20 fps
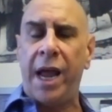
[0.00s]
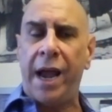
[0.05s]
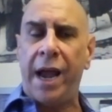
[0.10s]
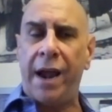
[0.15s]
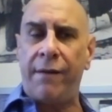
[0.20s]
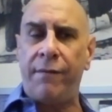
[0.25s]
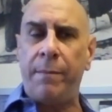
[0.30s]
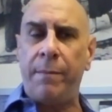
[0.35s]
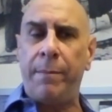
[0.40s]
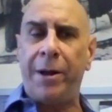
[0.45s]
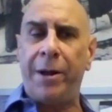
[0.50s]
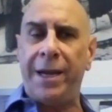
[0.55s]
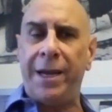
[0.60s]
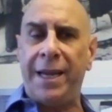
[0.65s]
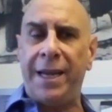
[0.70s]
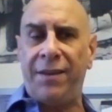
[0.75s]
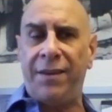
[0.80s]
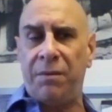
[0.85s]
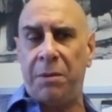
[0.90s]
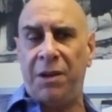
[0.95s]
Everybody
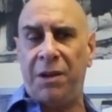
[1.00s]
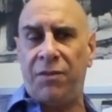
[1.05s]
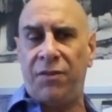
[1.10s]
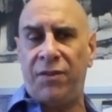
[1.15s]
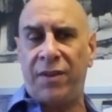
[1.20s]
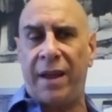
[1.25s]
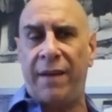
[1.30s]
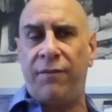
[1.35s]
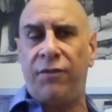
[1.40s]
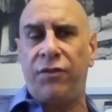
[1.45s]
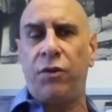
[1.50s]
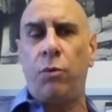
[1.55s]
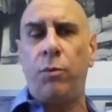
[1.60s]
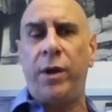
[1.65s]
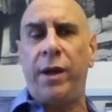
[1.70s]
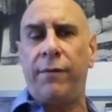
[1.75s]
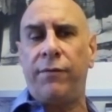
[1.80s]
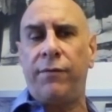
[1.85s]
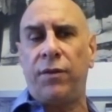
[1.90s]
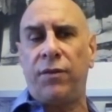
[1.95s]
needs to be safe, so we
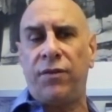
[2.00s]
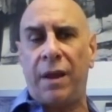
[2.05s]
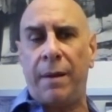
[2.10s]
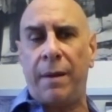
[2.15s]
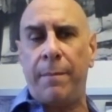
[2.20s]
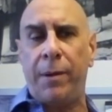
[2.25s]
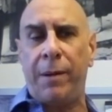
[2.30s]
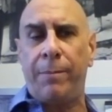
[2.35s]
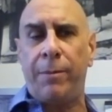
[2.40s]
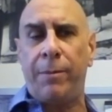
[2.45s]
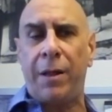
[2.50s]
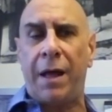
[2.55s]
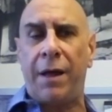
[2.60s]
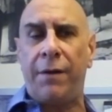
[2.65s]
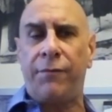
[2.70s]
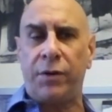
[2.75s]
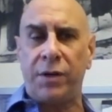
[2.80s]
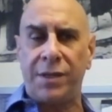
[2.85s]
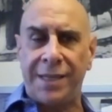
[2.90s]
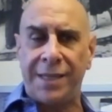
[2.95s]
have to send people
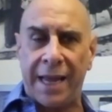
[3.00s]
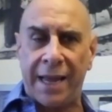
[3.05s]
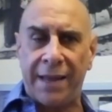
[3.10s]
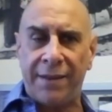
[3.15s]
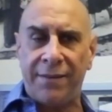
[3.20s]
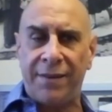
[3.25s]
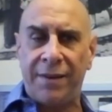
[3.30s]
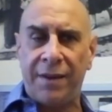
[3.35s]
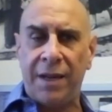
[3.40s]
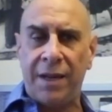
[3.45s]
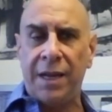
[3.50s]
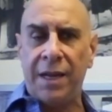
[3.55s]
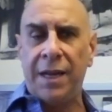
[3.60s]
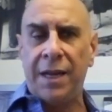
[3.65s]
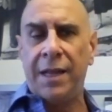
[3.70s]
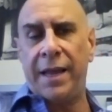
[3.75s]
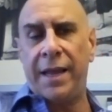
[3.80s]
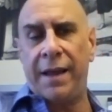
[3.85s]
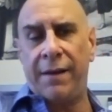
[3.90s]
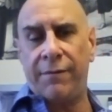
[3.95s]
out for tests.
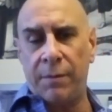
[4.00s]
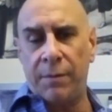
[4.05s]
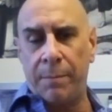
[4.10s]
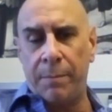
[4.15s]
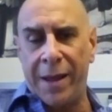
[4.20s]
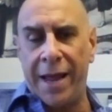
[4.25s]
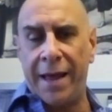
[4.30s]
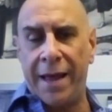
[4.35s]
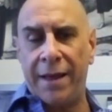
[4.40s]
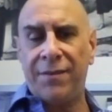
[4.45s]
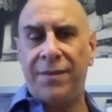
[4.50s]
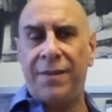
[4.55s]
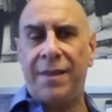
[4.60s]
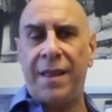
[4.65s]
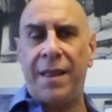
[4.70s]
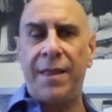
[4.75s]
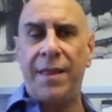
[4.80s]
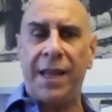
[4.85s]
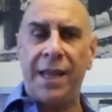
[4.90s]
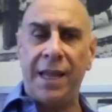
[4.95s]
They have to pass,
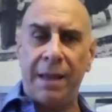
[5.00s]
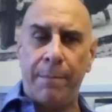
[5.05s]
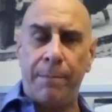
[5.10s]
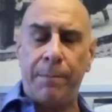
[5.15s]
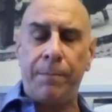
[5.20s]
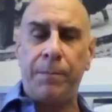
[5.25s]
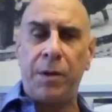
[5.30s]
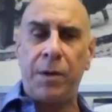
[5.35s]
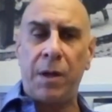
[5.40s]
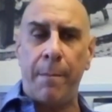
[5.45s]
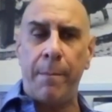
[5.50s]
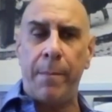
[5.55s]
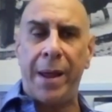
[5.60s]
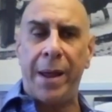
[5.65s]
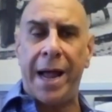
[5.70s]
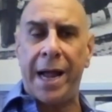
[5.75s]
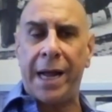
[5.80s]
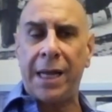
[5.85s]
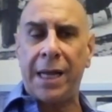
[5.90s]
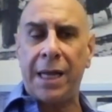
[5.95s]
then they come
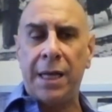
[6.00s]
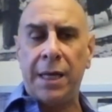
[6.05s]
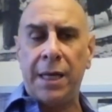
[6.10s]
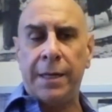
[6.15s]
back.